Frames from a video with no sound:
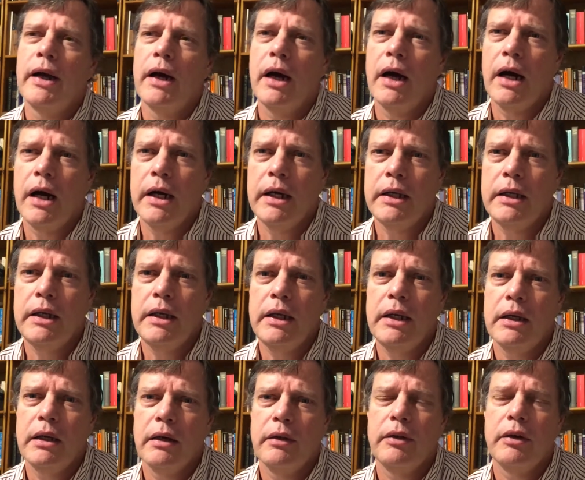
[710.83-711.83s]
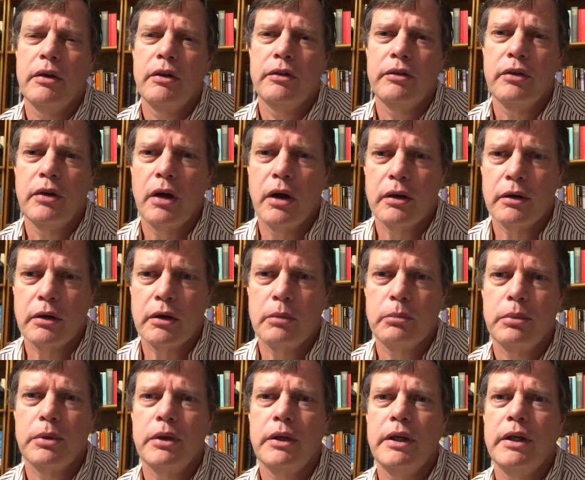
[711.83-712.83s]
idea that is not
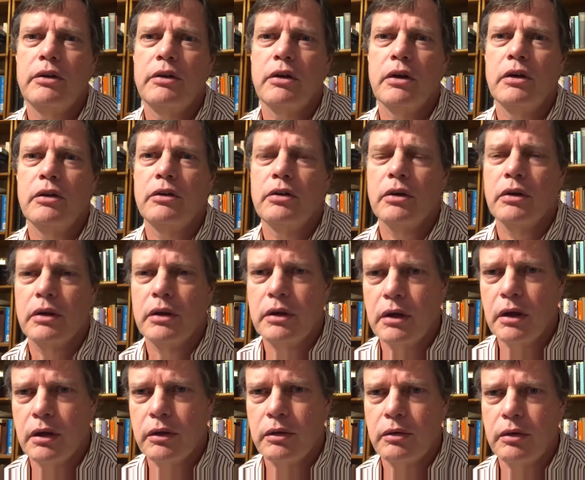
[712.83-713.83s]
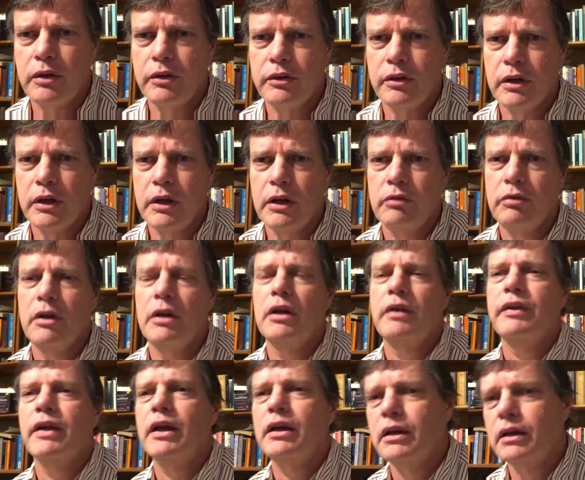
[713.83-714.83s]
complete until another is a given,
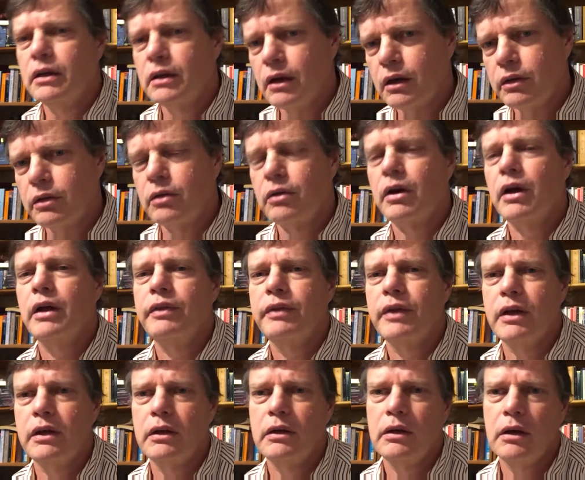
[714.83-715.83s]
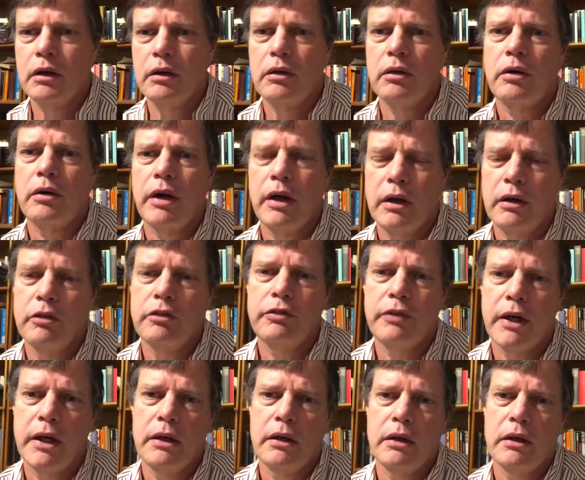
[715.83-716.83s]
and then another, and then another, and
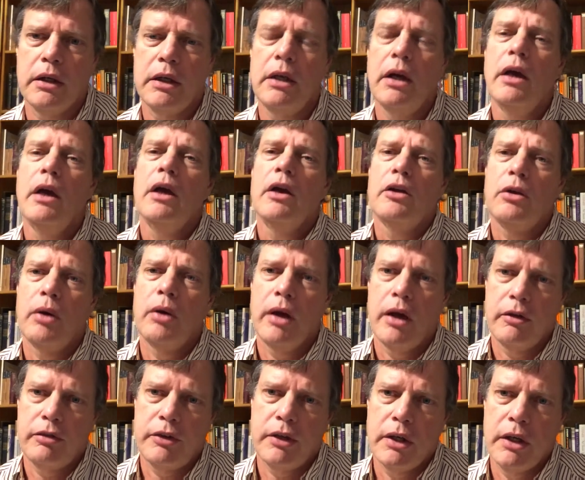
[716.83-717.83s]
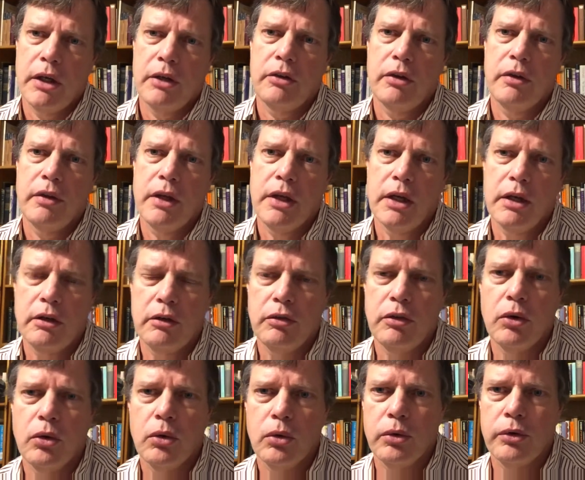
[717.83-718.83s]
finally you have to get to the end of
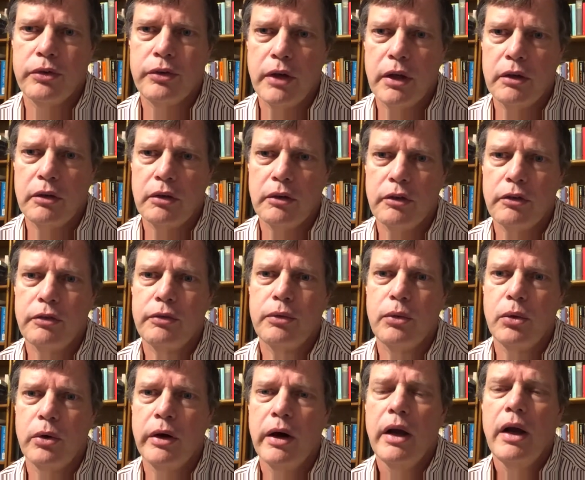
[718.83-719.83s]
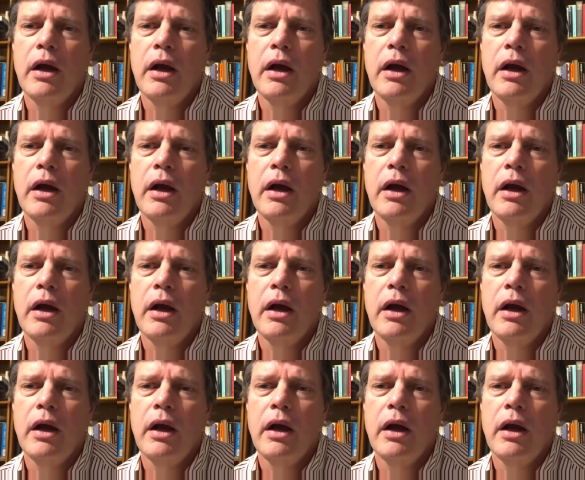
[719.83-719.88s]
the whole sentence for